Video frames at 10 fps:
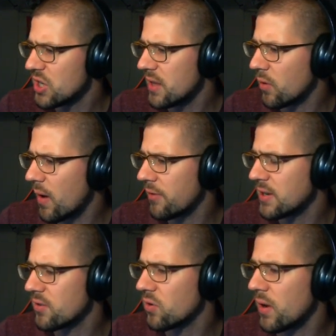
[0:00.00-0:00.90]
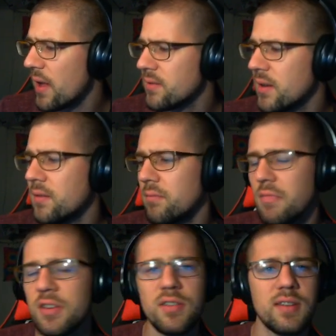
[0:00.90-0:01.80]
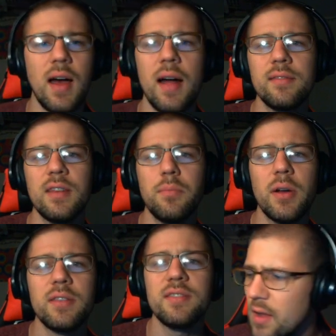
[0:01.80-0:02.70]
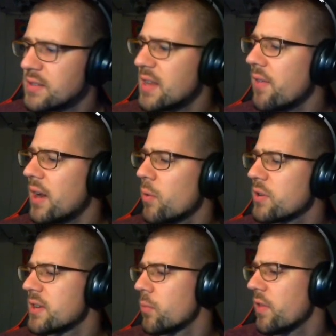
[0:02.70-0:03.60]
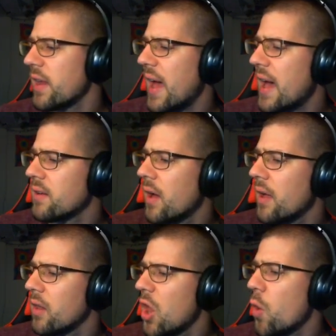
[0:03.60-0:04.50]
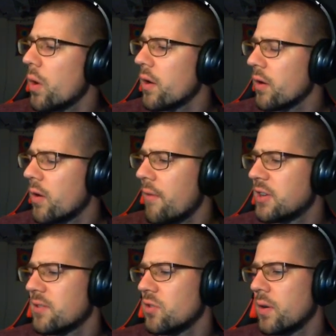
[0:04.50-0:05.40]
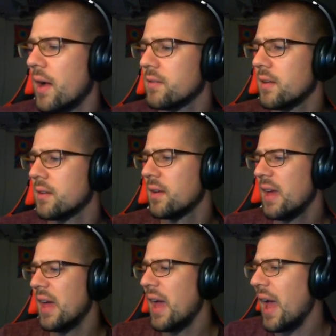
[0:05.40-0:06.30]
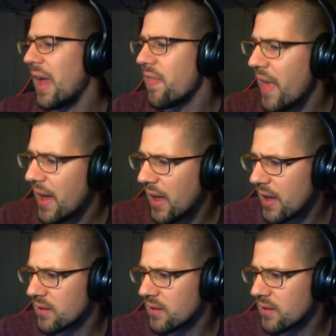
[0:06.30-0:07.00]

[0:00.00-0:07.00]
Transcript: G, the gravitational constant, is just a constant, but say that I were somewhere that had a lower gravitational constant. In that